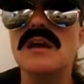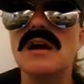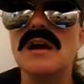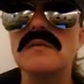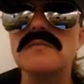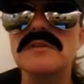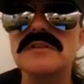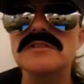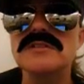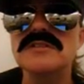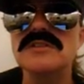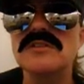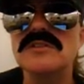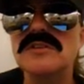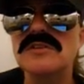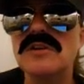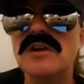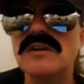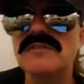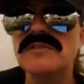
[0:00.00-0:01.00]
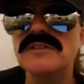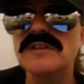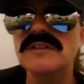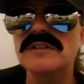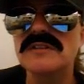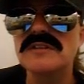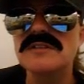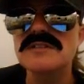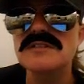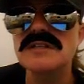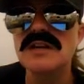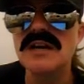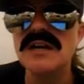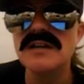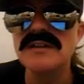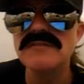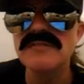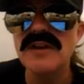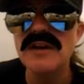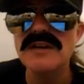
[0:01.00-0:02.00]
I'm going to show you off here this
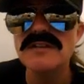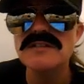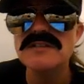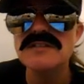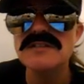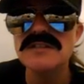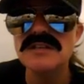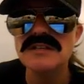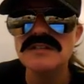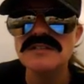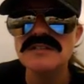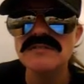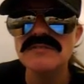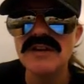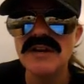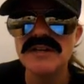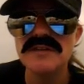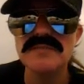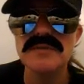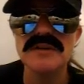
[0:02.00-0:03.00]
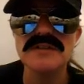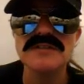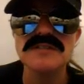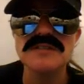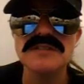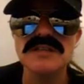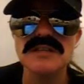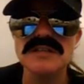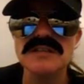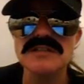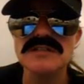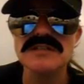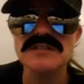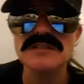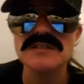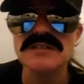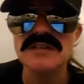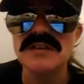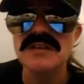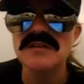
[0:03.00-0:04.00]
side. If I had 6 divided by
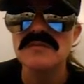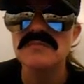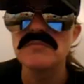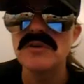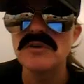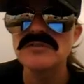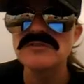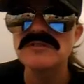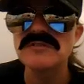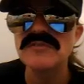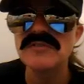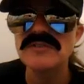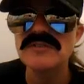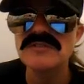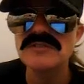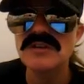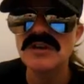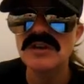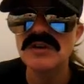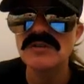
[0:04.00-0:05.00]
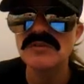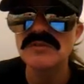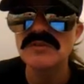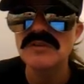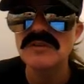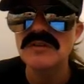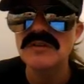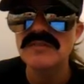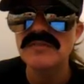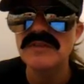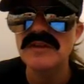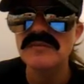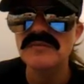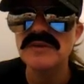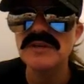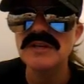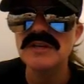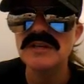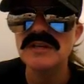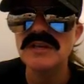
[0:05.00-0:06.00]
6, most of us know that
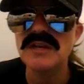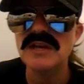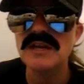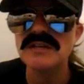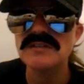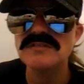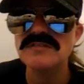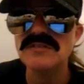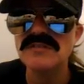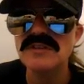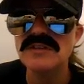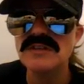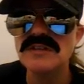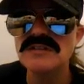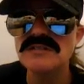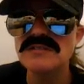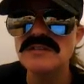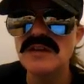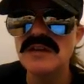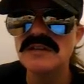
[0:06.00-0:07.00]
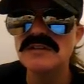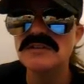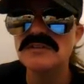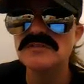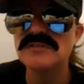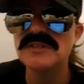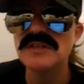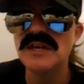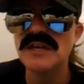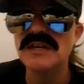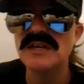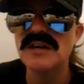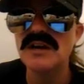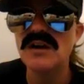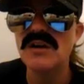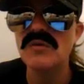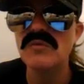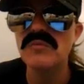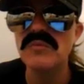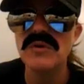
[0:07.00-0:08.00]
we can cancel these and create
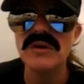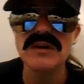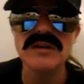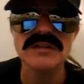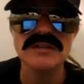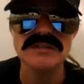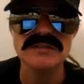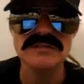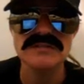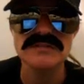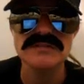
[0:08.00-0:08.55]
a 1.